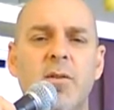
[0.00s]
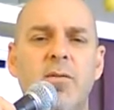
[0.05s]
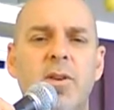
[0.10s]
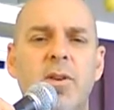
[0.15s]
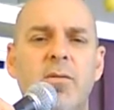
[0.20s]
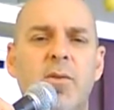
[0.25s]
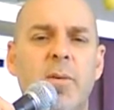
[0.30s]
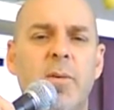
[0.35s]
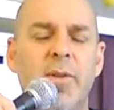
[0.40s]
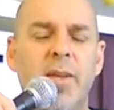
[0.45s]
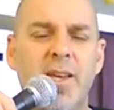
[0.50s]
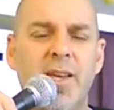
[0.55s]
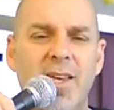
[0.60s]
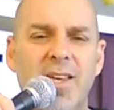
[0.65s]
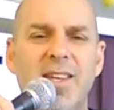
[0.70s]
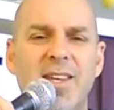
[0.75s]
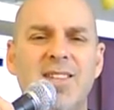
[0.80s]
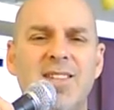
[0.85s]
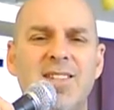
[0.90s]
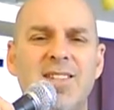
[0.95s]
but living
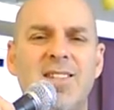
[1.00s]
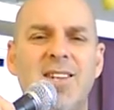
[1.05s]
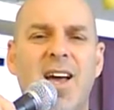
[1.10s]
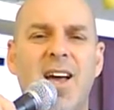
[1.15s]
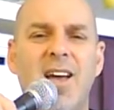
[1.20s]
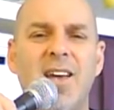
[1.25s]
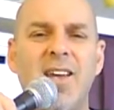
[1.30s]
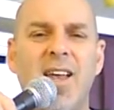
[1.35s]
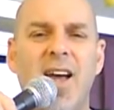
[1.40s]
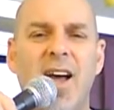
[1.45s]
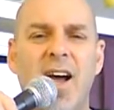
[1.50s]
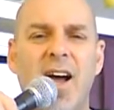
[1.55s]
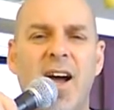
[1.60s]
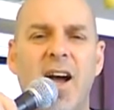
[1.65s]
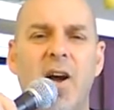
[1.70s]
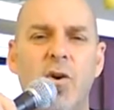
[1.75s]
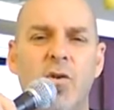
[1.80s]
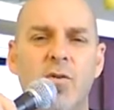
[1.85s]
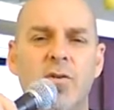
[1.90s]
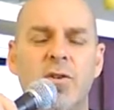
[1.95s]
from the
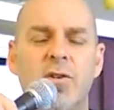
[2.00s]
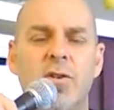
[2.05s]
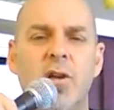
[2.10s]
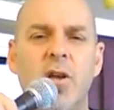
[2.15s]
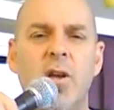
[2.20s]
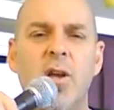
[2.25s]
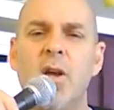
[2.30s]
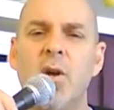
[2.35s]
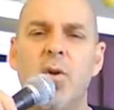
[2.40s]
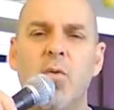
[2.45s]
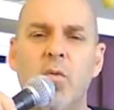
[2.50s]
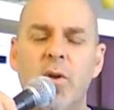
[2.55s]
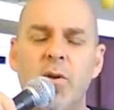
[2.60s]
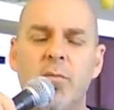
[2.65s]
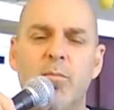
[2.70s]
inside out.